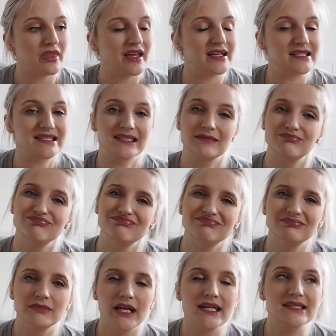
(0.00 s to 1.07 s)

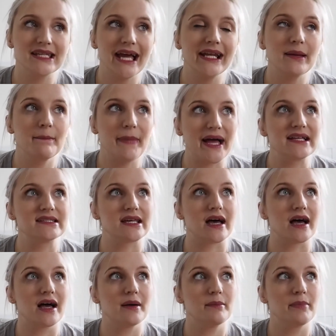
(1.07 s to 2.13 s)
it's getting
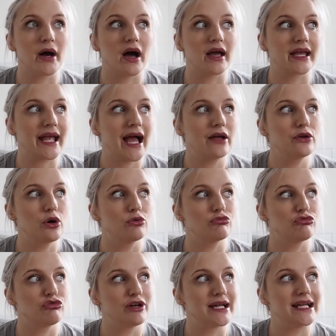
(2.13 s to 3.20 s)
better, but I cannot
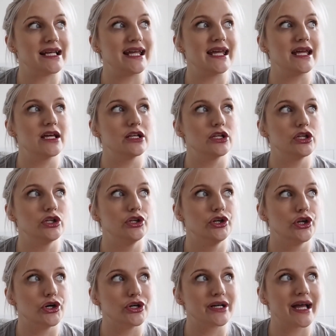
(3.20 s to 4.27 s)
really
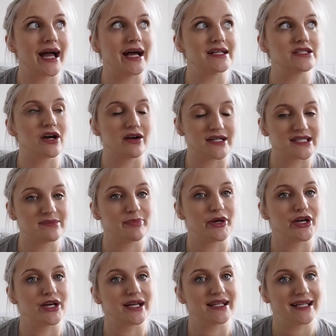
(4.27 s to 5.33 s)
look at
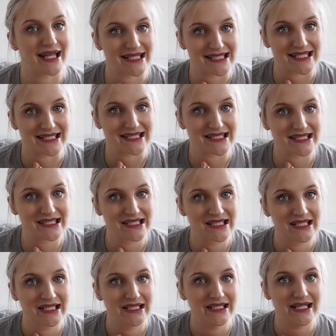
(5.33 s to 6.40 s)
iceberg lettuce.
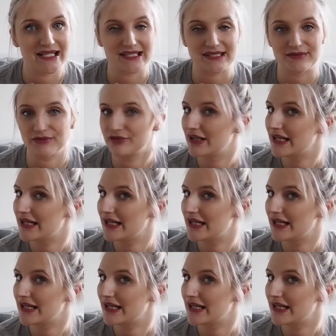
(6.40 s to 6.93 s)
It's